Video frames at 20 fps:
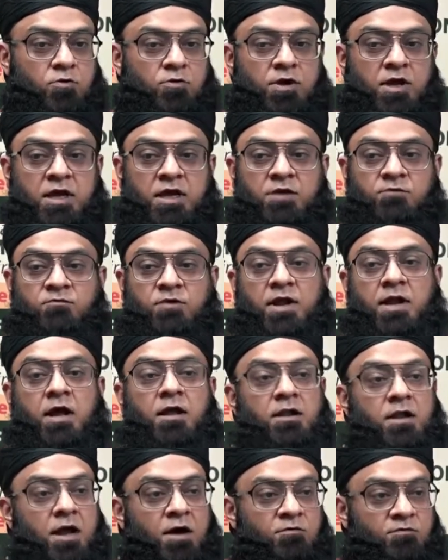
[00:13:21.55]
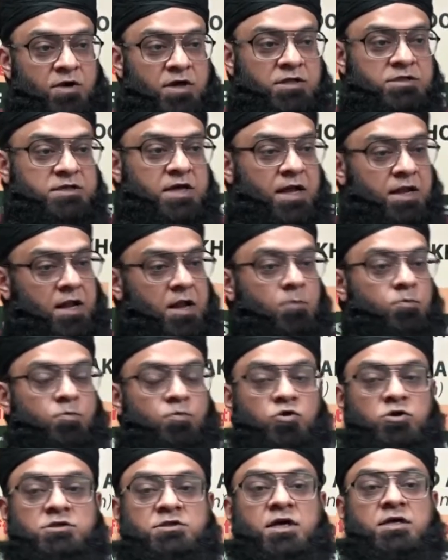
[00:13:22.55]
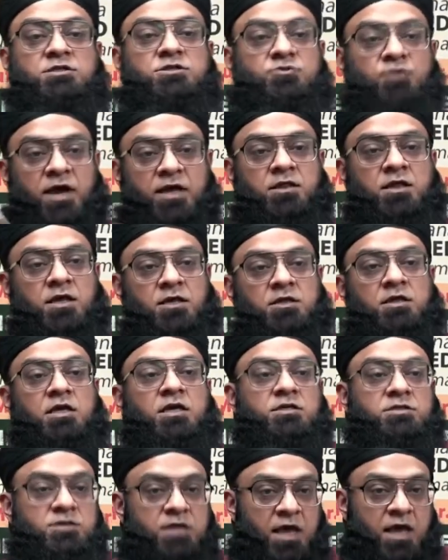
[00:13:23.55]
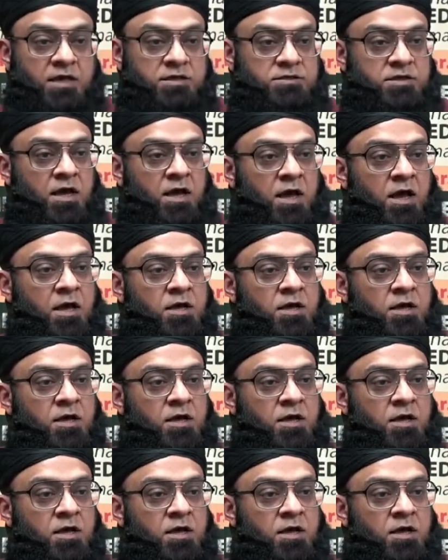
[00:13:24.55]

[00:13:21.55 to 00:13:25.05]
Only when Allah wills, Allah puts the strength in these things.